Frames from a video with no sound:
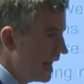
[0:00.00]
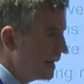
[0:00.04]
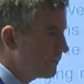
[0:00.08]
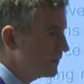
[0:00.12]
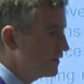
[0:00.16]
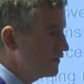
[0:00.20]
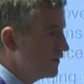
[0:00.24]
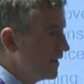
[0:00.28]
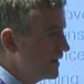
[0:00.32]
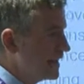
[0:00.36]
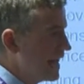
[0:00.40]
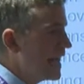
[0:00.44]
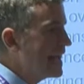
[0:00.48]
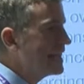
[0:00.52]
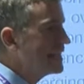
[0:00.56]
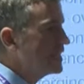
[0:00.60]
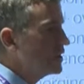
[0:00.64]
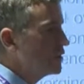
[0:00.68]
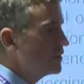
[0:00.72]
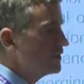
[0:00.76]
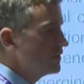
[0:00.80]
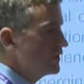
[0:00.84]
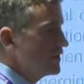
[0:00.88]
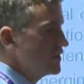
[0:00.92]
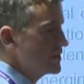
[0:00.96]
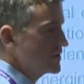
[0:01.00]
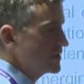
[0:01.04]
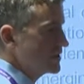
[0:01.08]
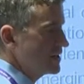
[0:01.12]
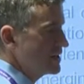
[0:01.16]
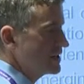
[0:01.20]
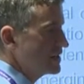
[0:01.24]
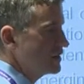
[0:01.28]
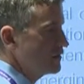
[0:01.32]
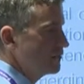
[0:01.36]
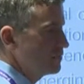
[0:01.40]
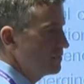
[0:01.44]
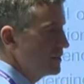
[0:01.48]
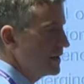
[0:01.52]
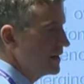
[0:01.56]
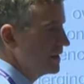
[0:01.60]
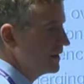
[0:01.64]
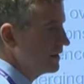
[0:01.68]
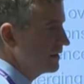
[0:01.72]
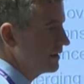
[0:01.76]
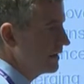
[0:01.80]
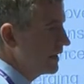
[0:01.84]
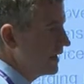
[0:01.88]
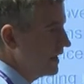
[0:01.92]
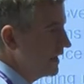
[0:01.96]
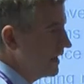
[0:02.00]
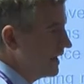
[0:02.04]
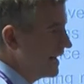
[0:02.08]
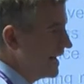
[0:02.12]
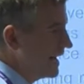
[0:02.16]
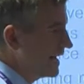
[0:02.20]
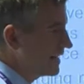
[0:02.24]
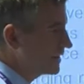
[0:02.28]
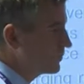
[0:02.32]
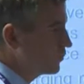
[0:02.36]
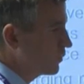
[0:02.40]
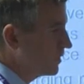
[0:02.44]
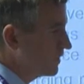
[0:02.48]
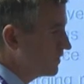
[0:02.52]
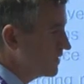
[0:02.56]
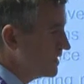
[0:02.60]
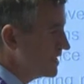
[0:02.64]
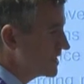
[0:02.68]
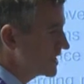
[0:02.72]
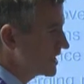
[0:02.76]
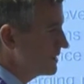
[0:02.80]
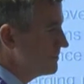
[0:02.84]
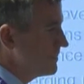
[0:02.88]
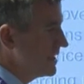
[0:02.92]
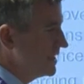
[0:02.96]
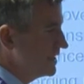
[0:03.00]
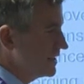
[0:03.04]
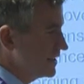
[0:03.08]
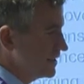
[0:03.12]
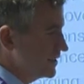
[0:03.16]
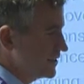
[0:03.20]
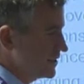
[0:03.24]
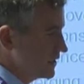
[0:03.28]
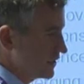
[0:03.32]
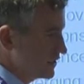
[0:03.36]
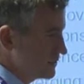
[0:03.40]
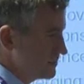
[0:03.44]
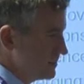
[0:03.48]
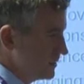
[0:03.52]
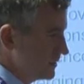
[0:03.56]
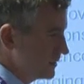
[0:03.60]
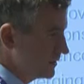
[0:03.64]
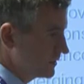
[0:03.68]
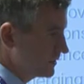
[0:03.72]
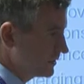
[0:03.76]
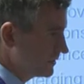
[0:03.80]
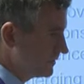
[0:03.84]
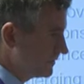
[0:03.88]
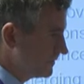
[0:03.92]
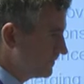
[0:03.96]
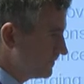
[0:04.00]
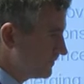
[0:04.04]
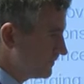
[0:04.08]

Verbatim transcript: And we've had eight universities who've been, uh, had one of these commended judgments.